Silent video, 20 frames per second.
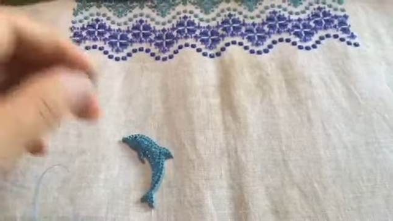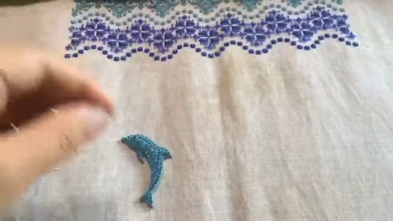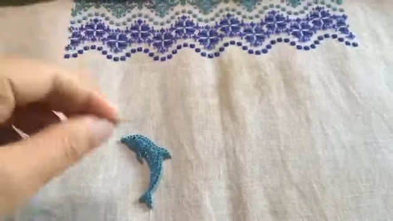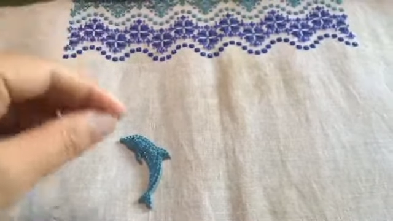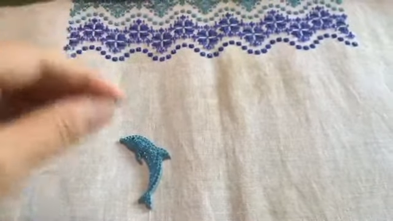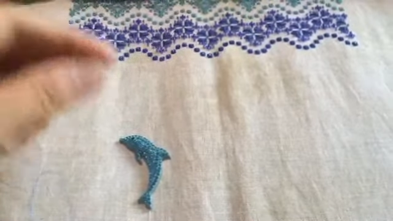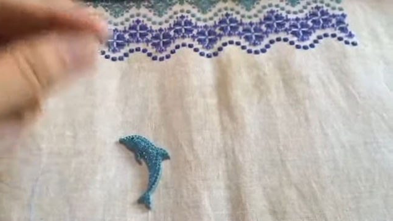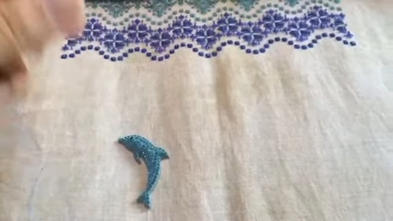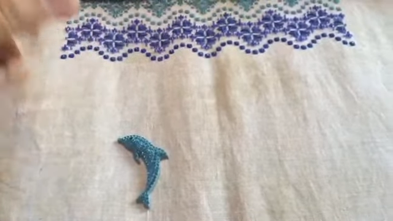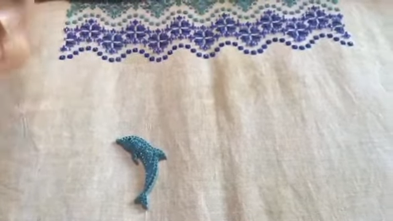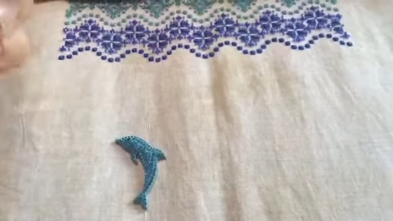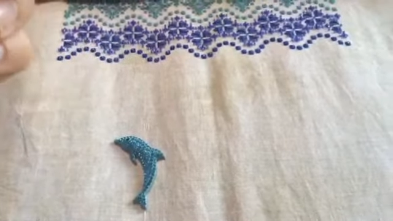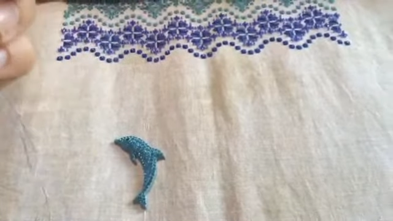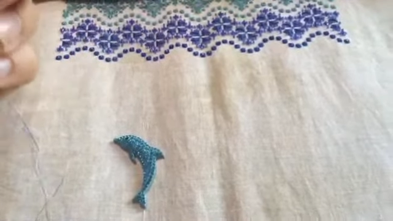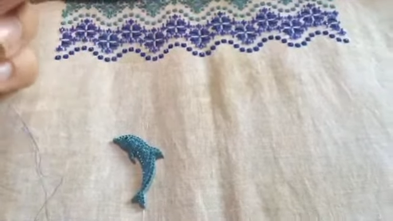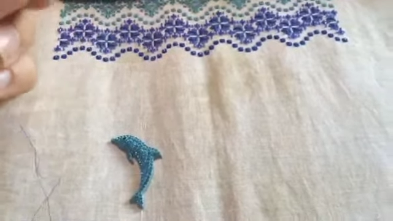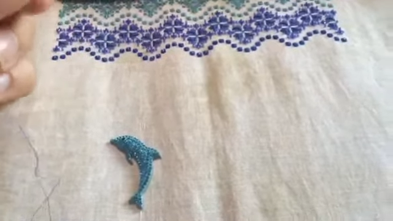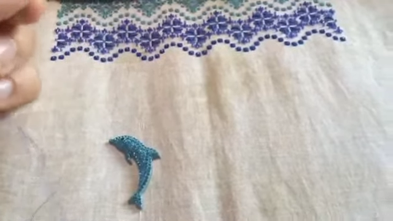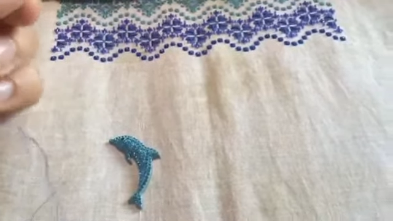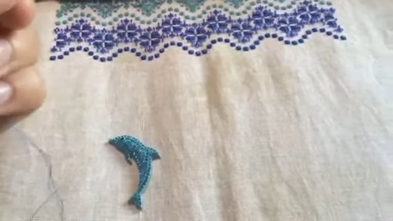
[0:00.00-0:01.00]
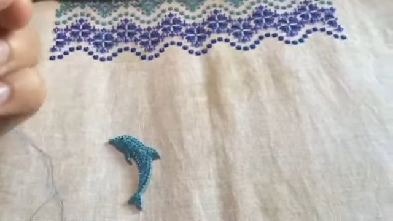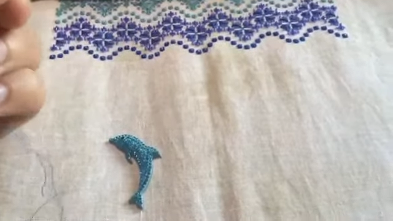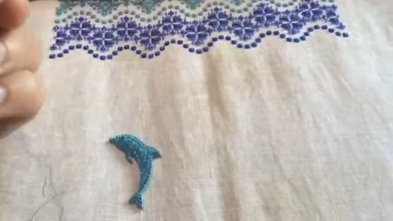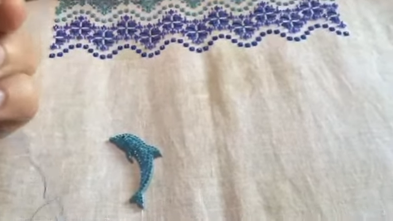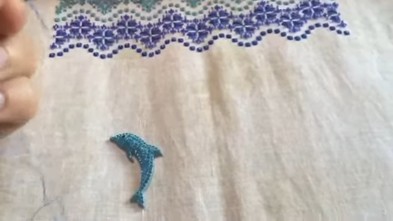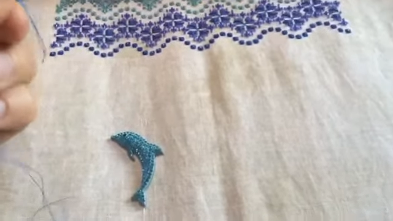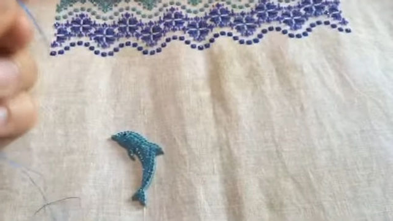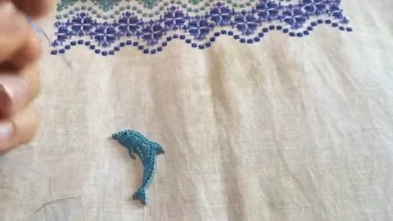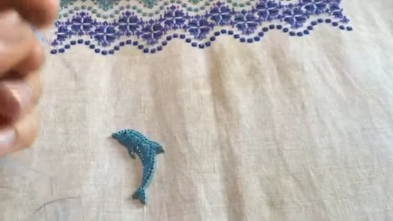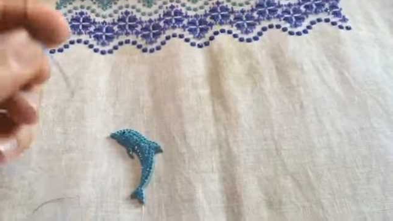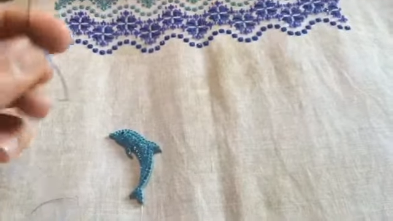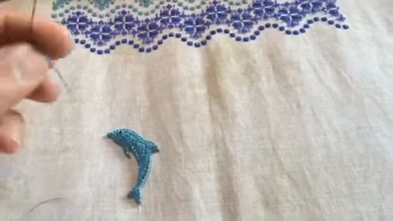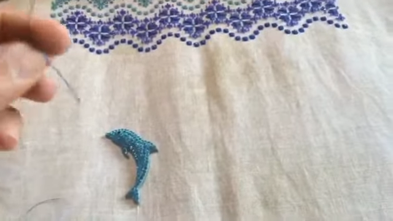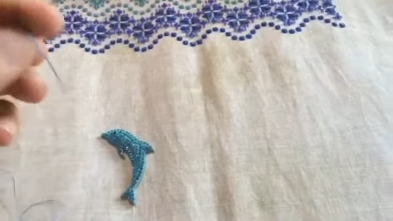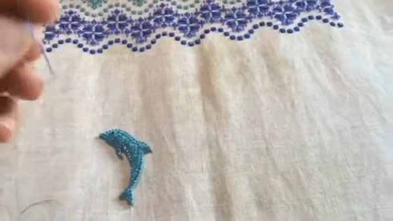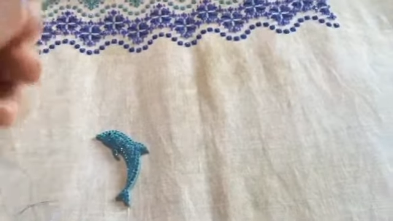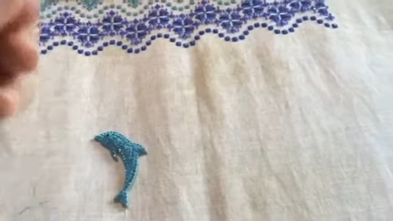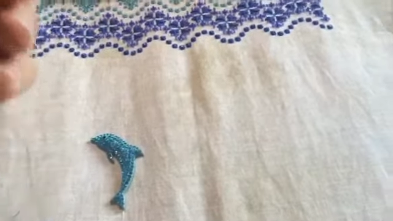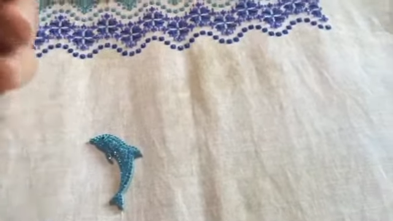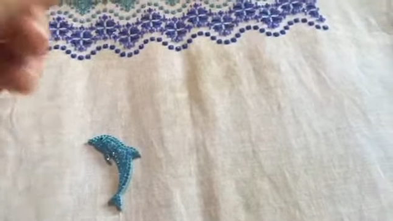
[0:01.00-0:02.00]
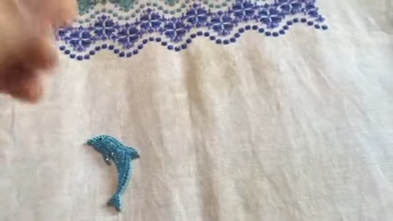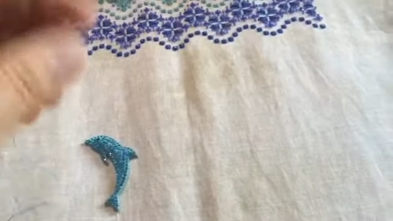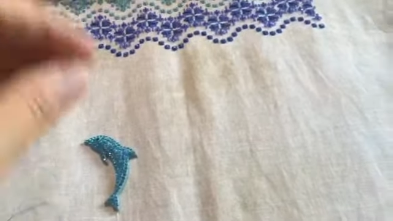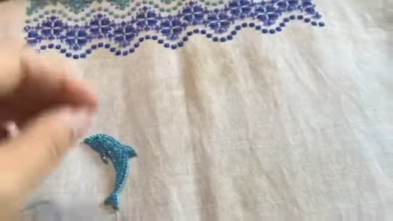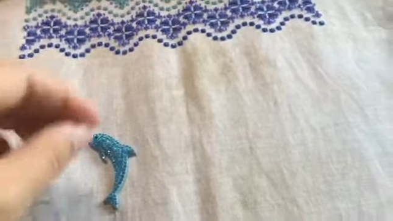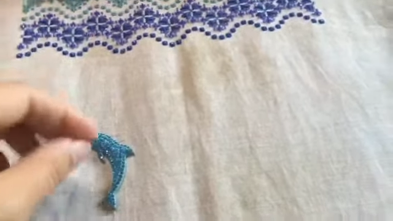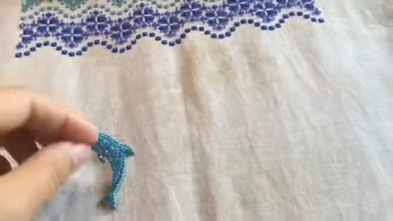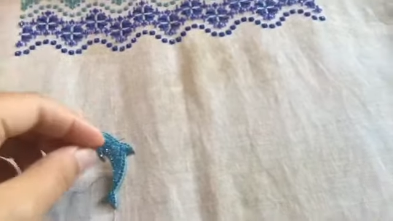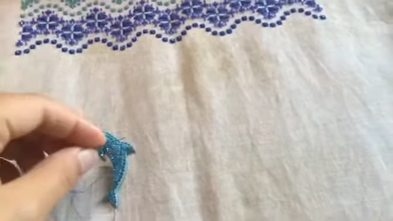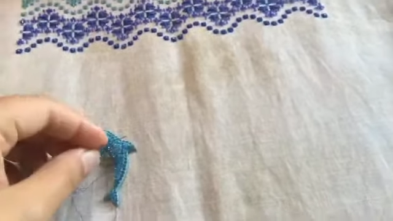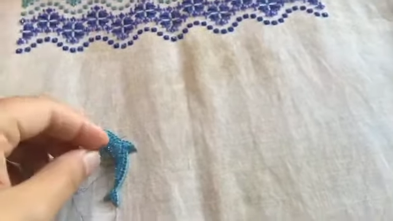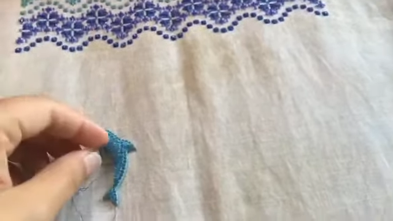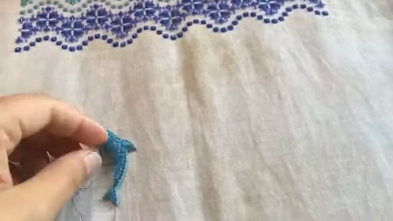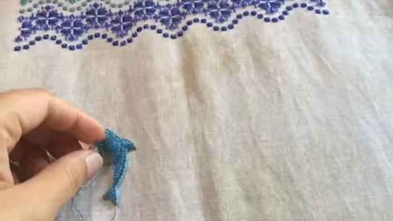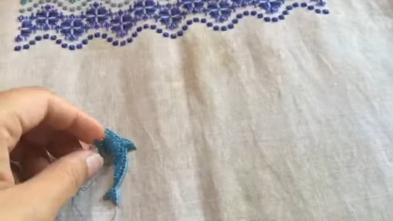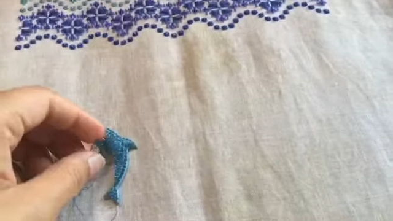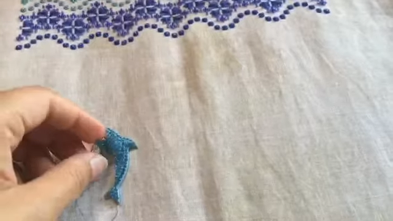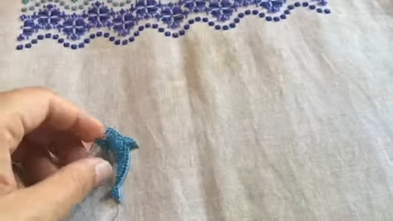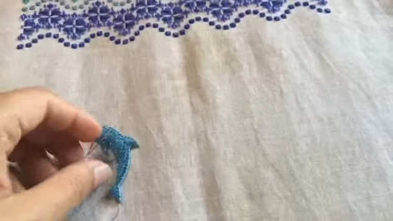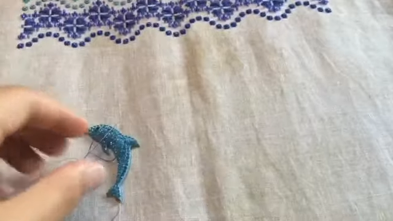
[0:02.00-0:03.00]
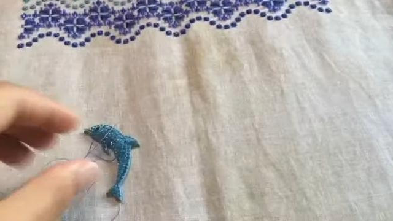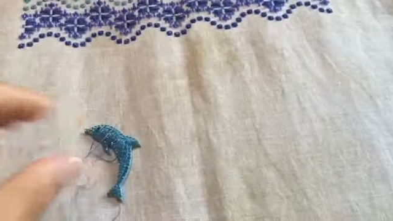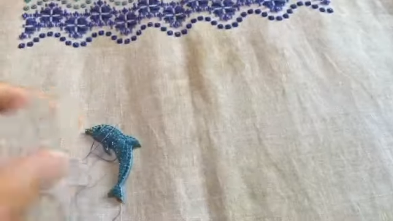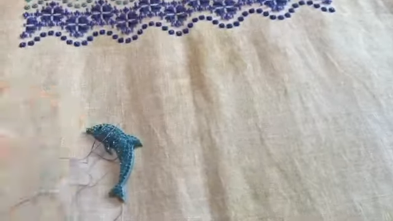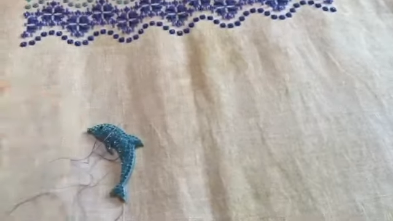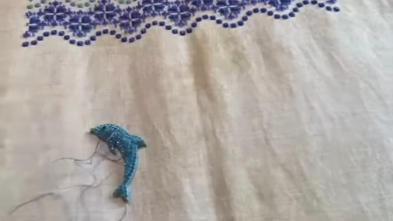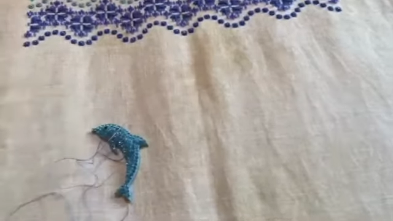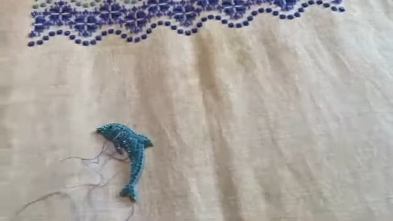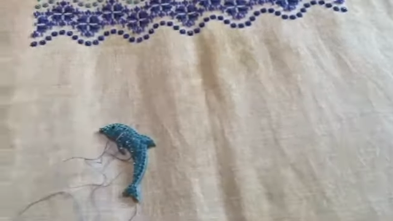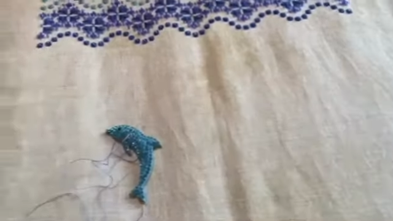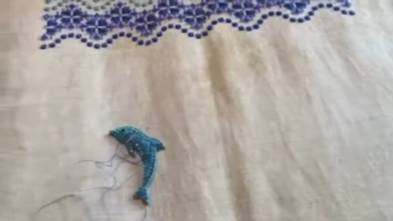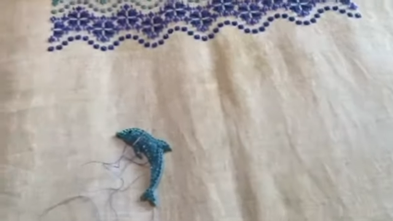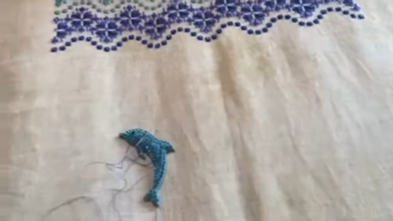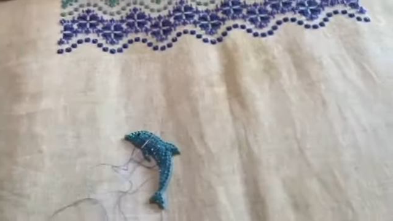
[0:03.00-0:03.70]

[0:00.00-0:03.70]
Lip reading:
[unreadable: no face in view]